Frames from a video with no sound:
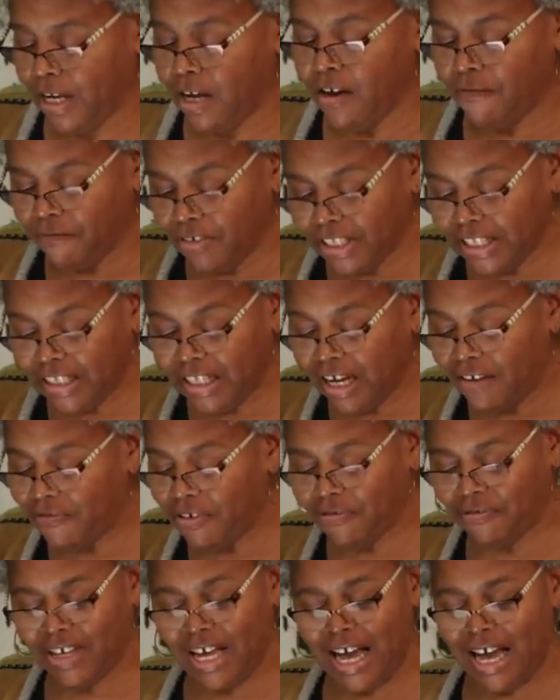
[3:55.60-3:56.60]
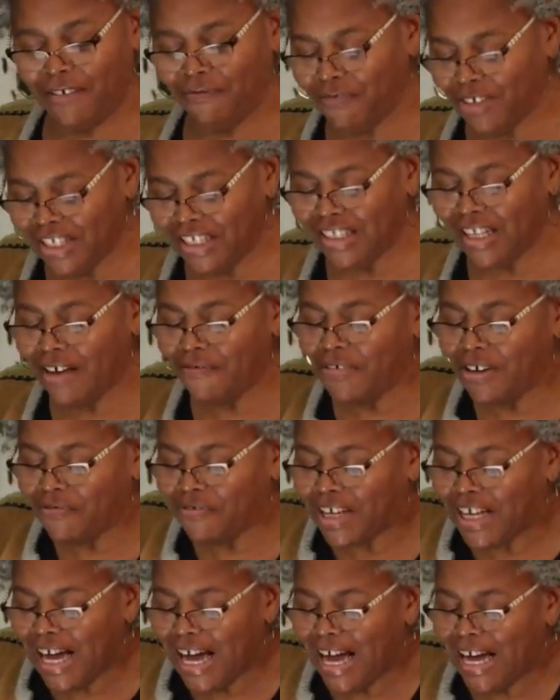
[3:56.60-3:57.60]
For the love of God, for the love
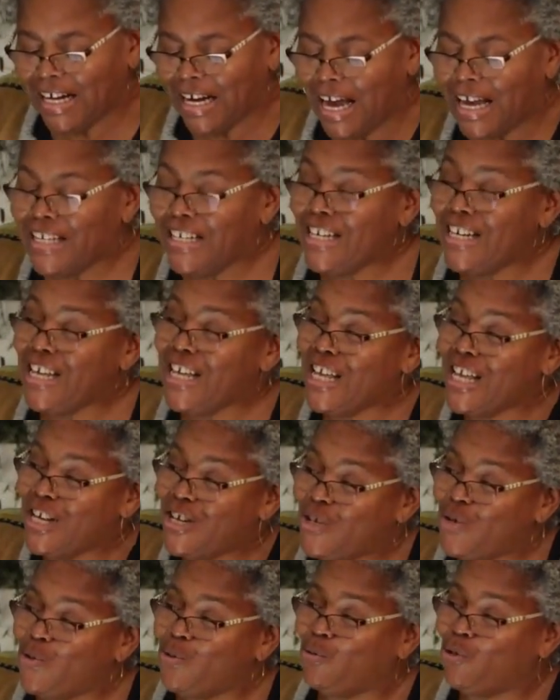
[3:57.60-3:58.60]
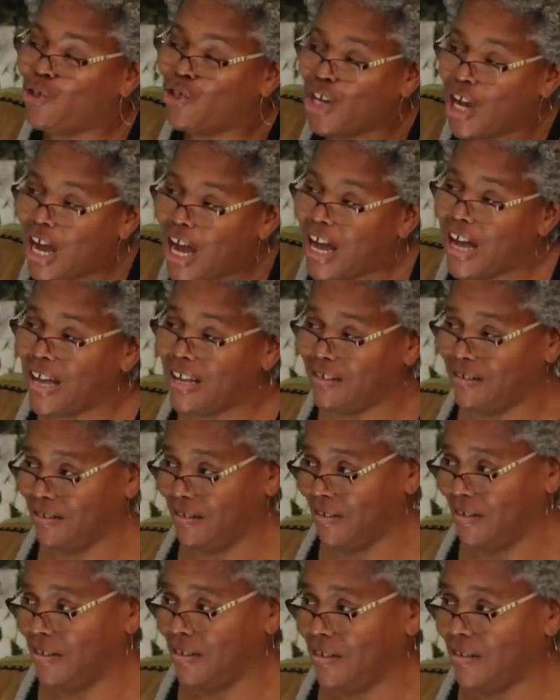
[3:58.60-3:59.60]
of God, I need you, John,
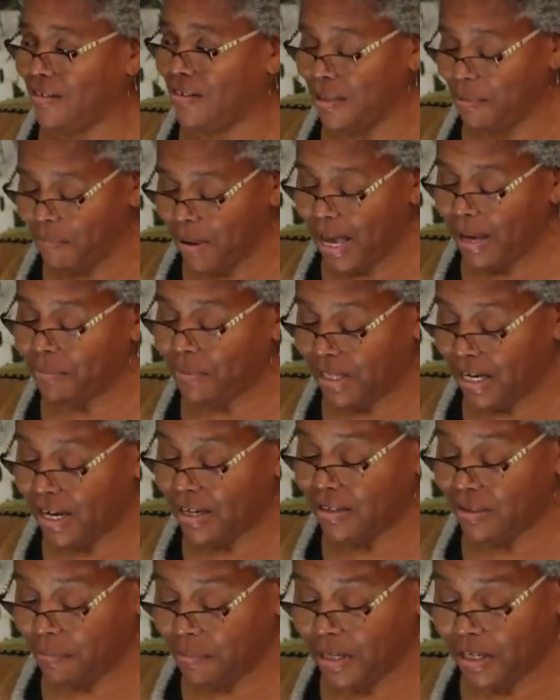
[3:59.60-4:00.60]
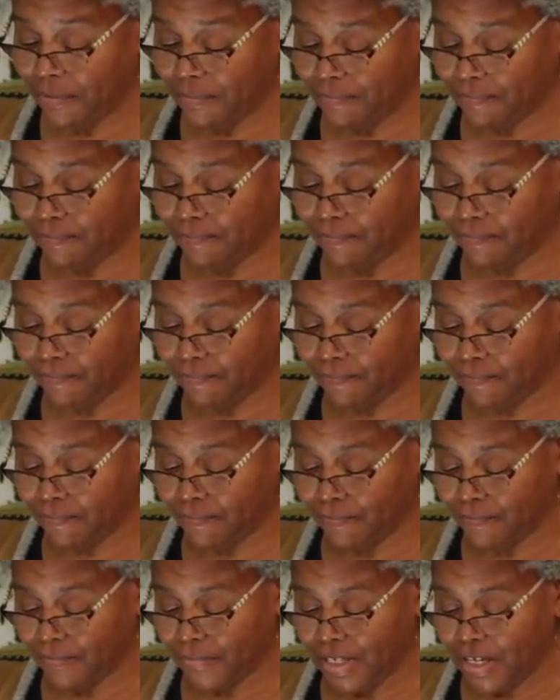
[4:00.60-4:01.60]
to baptize me.
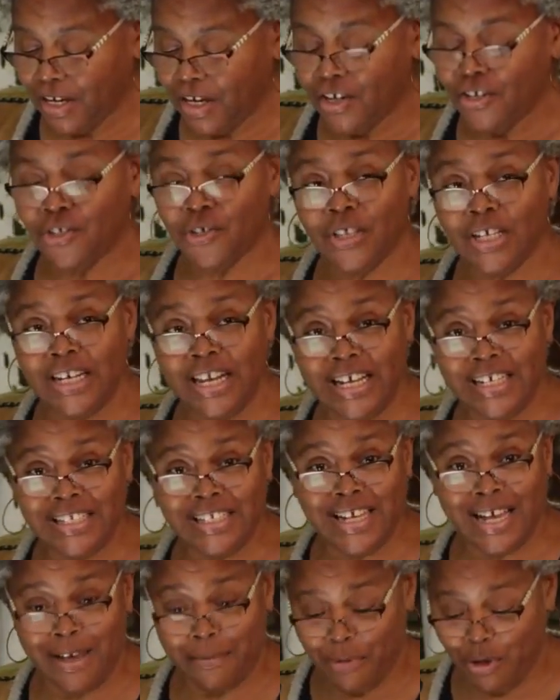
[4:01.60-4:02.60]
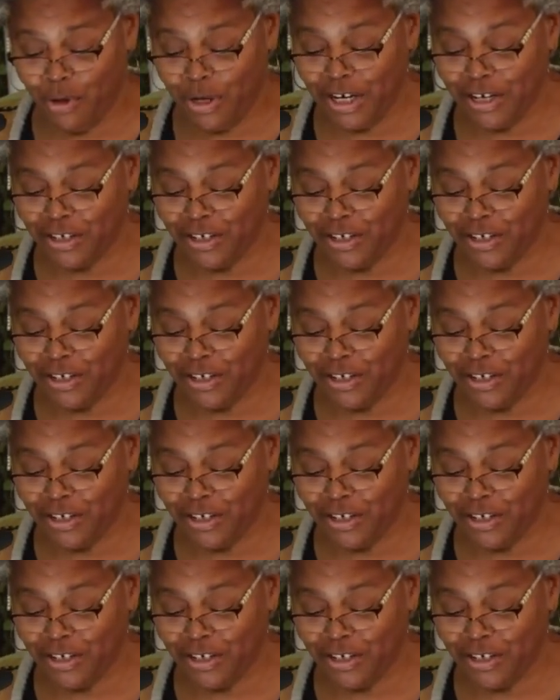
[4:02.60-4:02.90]
So the next time you hear